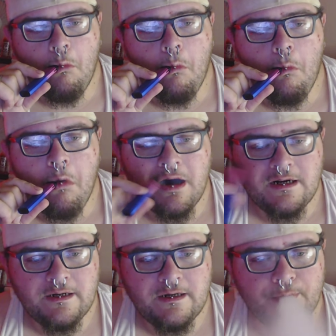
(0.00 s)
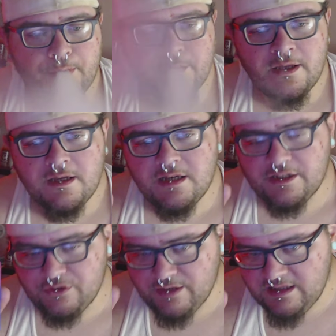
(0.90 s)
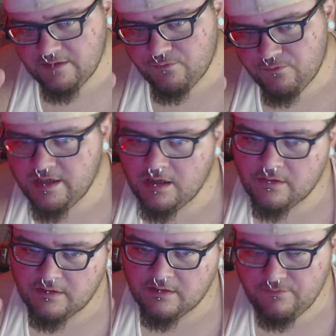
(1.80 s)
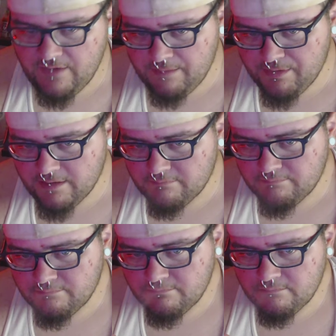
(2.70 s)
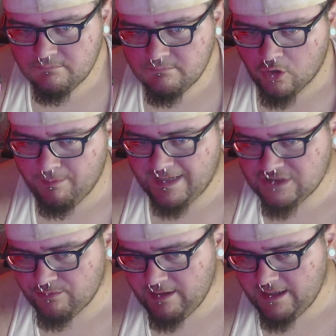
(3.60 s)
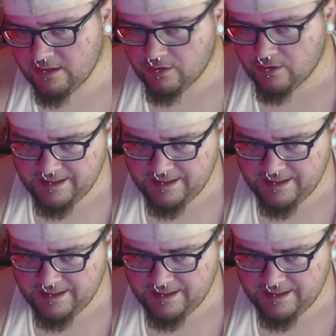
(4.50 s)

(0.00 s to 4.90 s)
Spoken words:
I'll do anything for you other than quit vaping, or masturbating, or eating, or breathing.